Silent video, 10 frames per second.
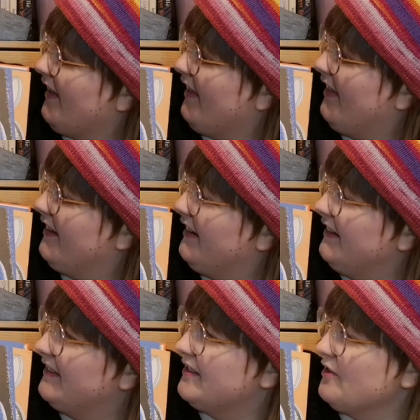And
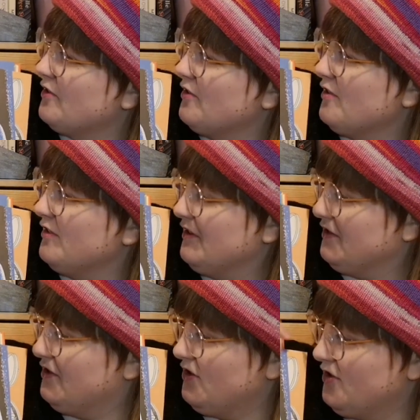it's
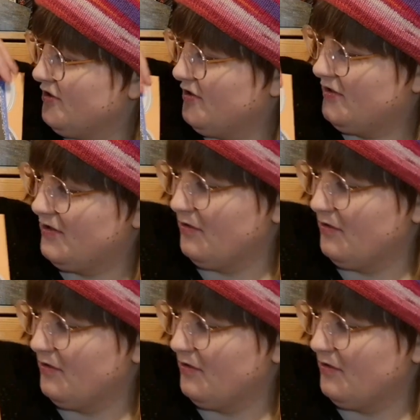all just,